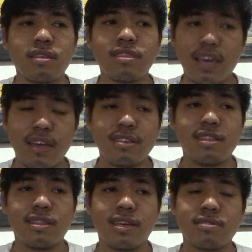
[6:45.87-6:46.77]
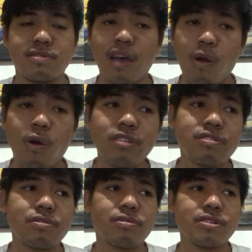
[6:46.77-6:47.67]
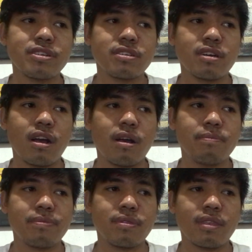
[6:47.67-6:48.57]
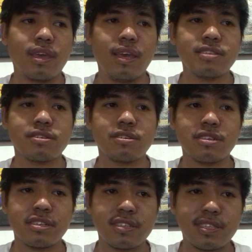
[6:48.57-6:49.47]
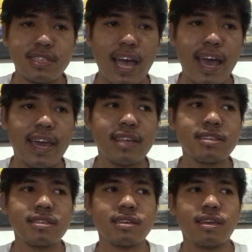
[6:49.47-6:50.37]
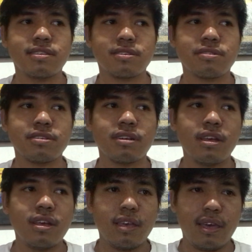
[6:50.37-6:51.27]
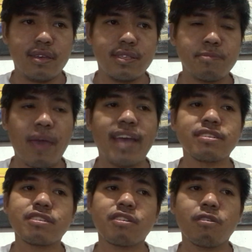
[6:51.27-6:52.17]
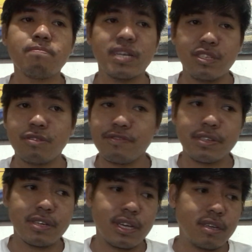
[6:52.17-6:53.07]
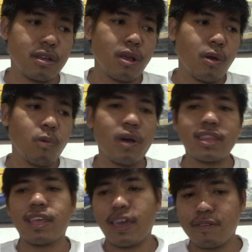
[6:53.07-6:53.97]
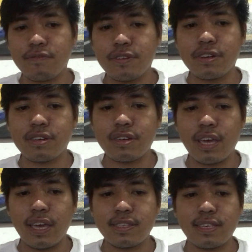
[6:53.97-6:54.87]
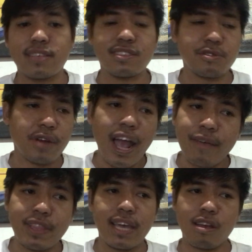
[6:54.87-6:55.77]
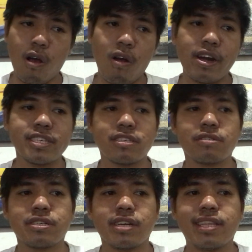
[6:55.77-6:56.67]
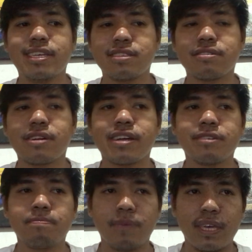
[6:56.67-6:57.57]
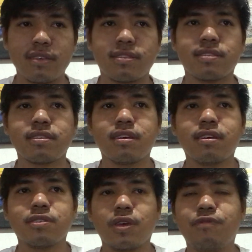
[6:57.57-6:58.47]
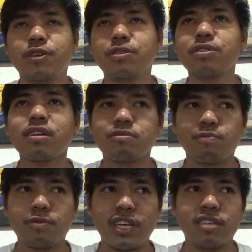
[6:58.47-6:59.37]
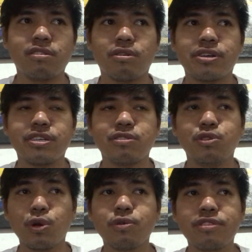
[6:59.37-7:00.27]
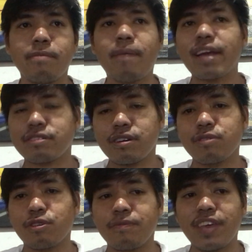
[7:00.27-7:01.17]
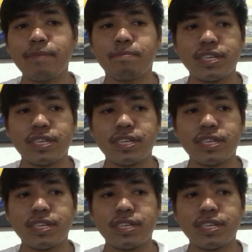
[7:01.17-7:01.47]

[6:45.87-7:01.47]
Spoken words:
thing, like the author, his or her style, his or his manner of maneuvering whatever is his craft, like art or a literary piece. So if you do not read or know the background of that